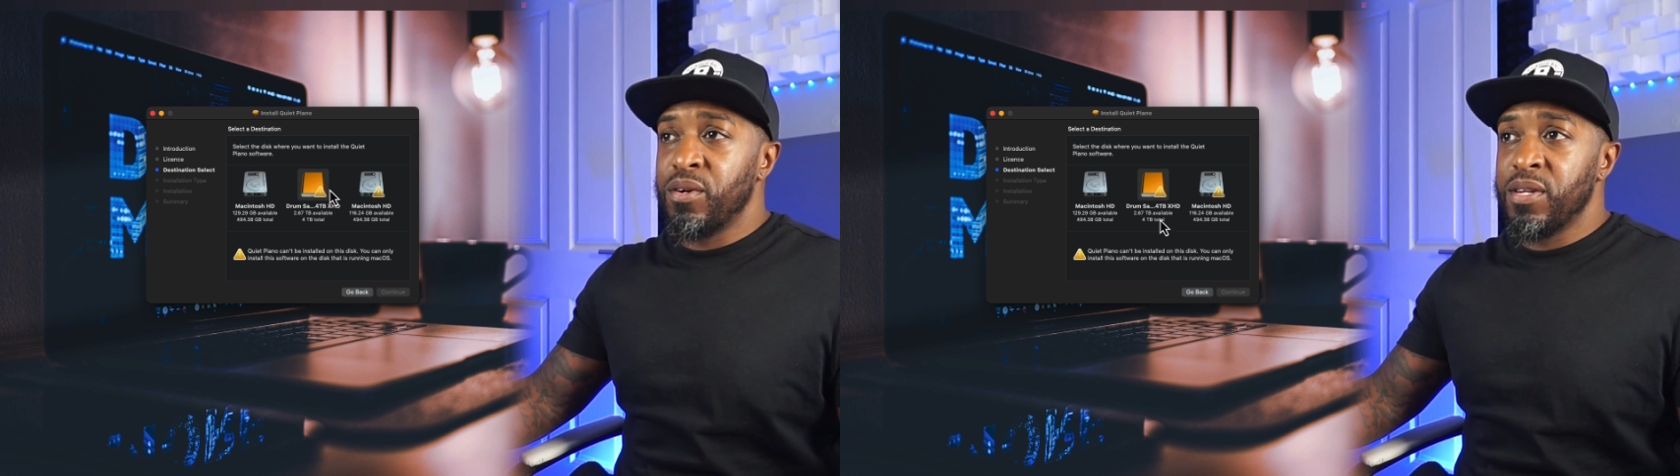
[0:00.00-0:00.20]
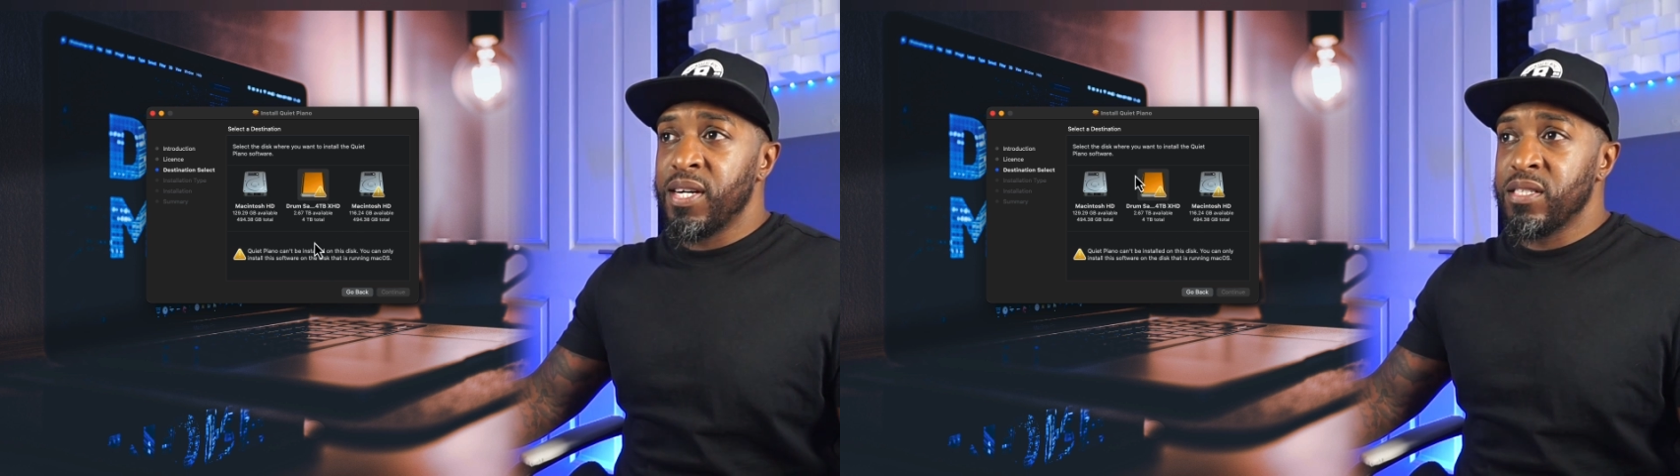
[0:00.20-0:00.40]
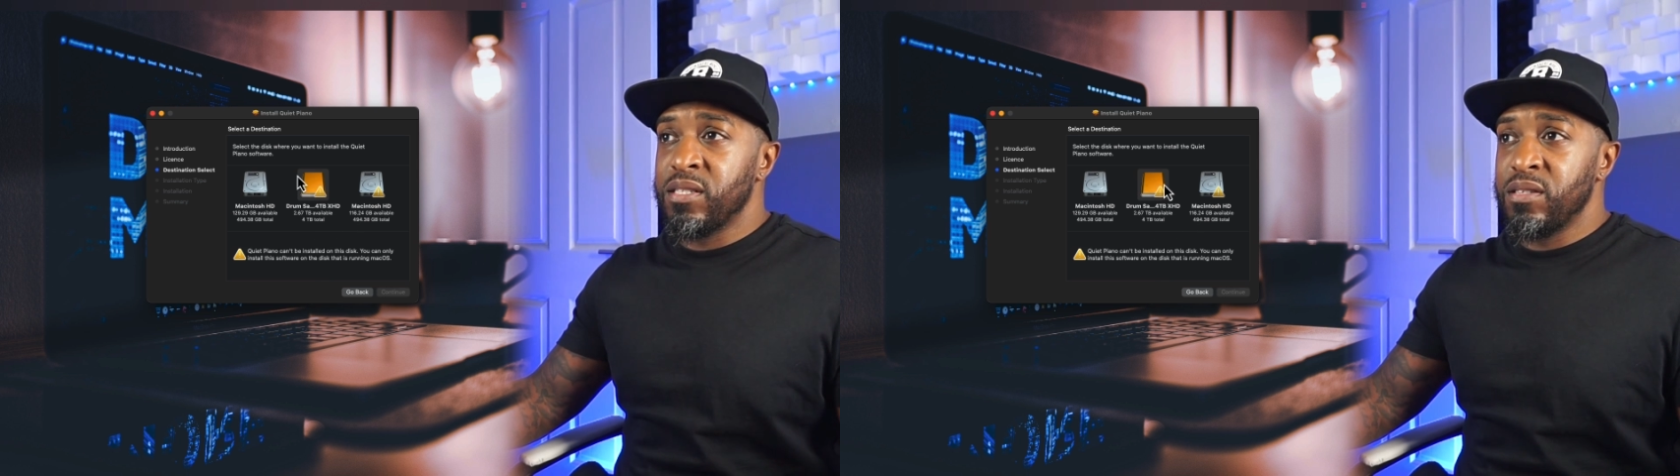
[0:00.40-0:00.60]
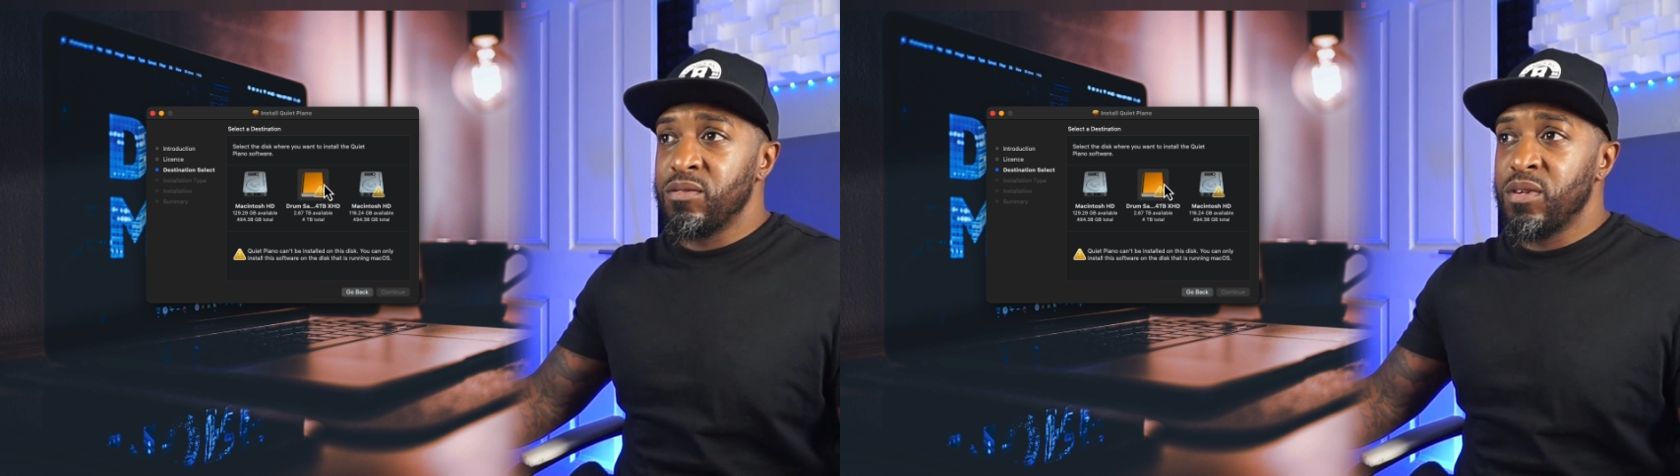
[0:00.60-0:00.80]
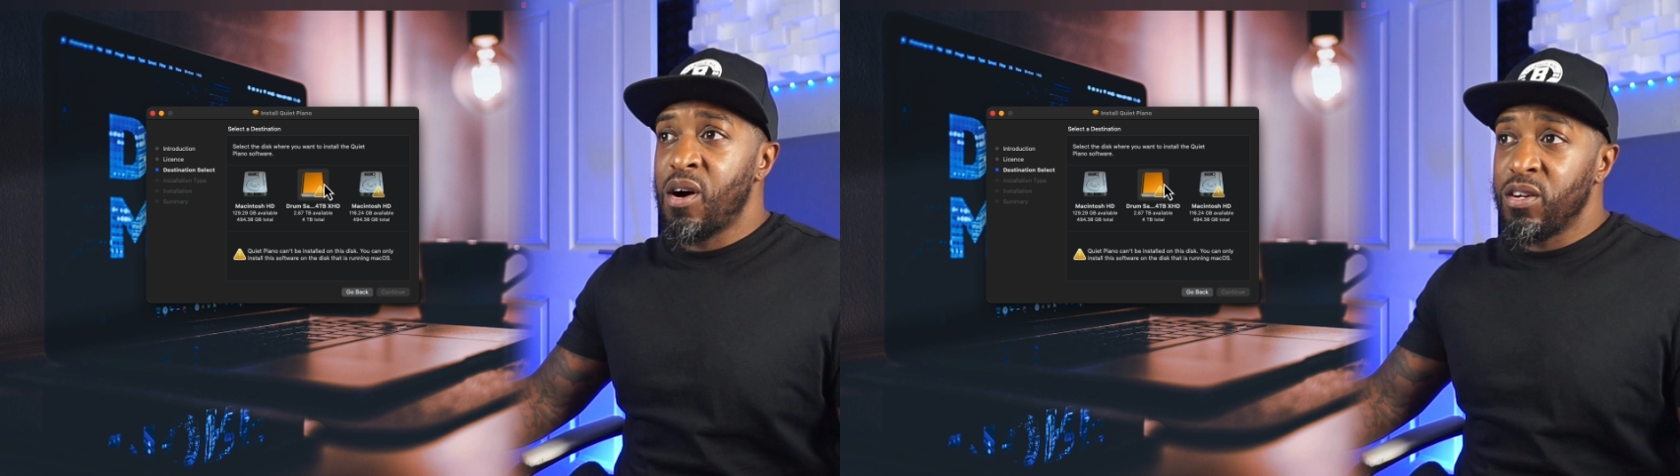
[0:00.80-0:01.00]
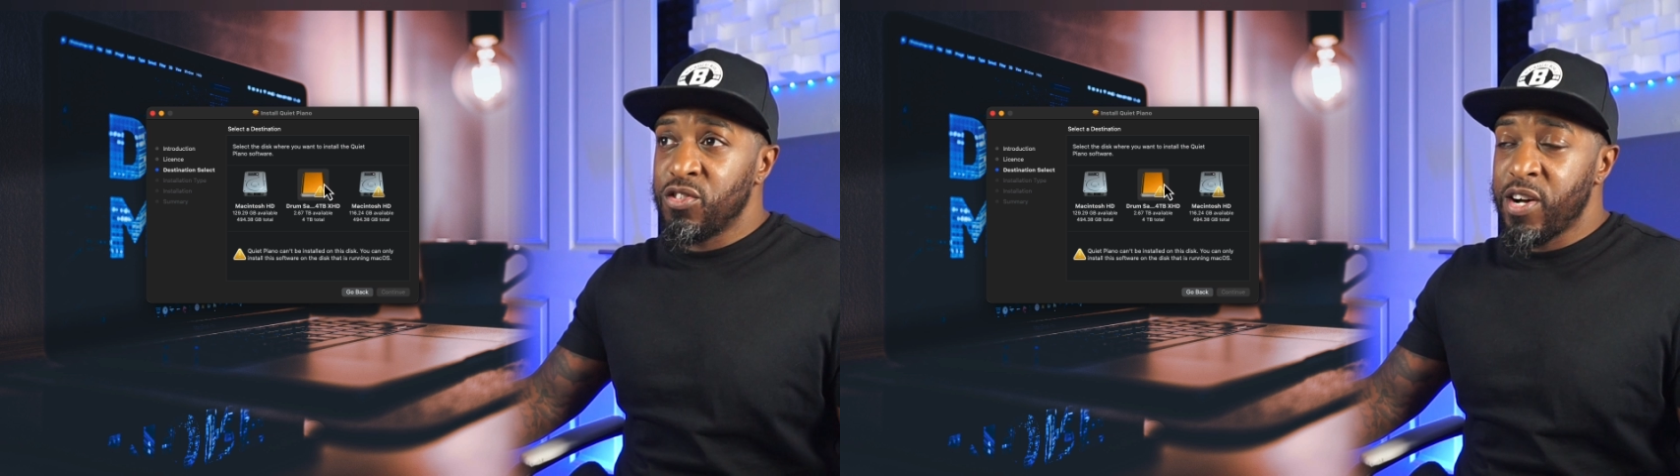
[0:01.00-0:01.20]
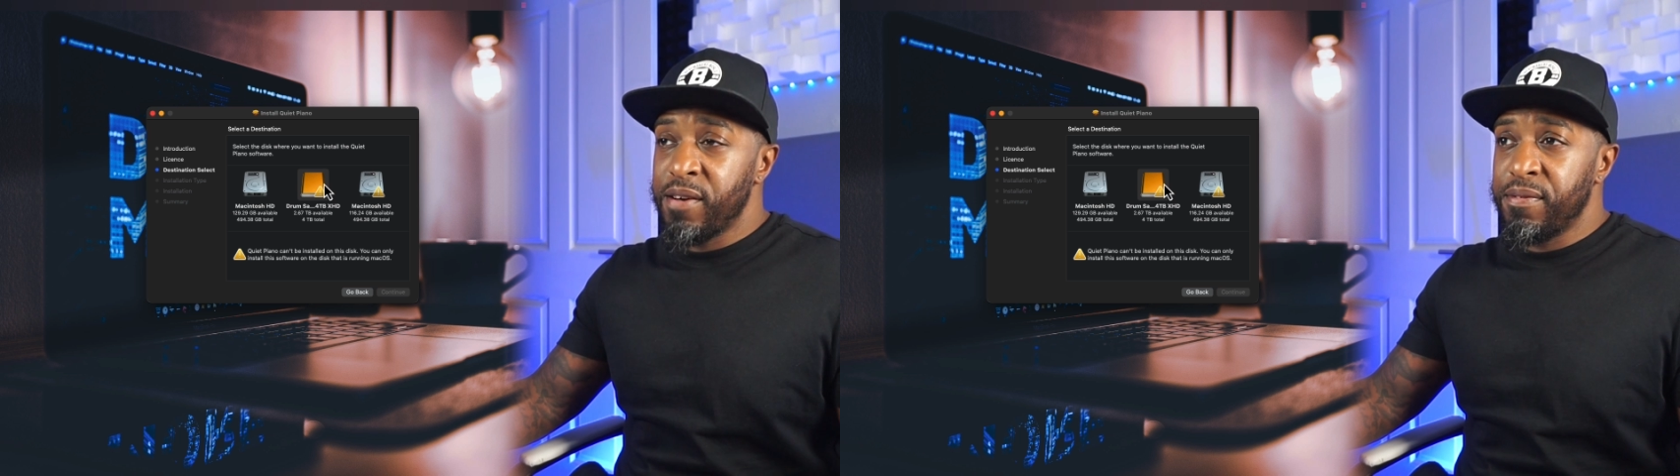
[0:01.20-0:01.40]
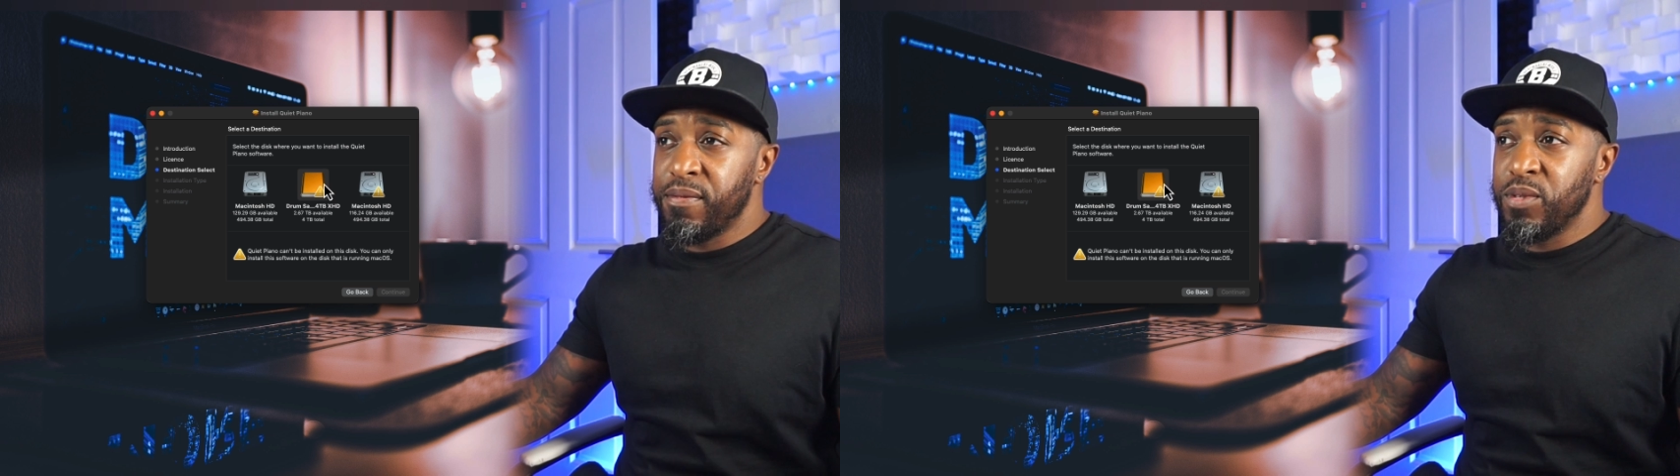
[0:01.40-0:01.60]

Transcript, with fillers: on that external hard drive,